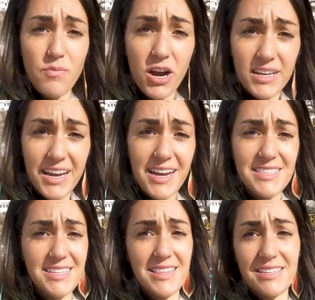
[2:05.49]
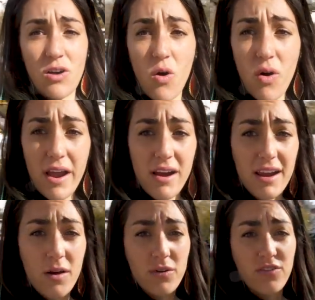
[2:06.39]
of markets, and this whole
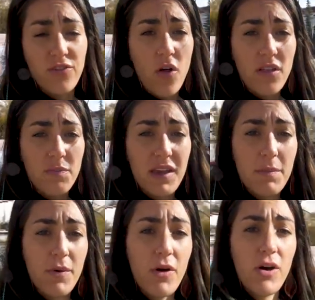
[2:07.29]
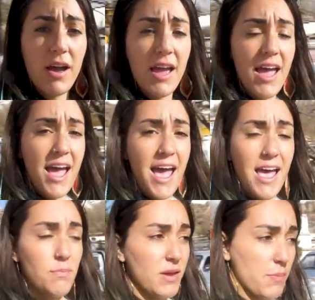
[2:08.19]
area was full of people,
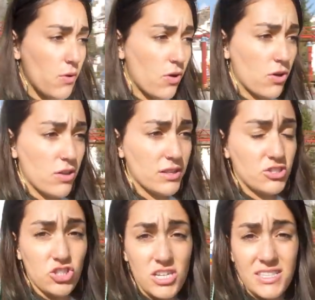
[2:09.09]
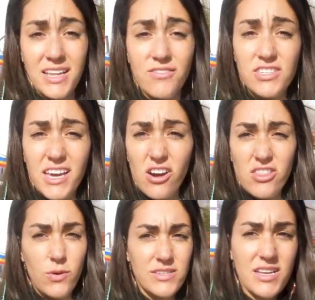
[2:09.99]
and people just lived here,
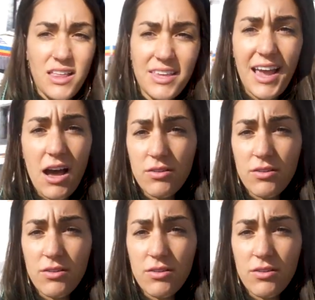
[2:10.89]
and there was nothing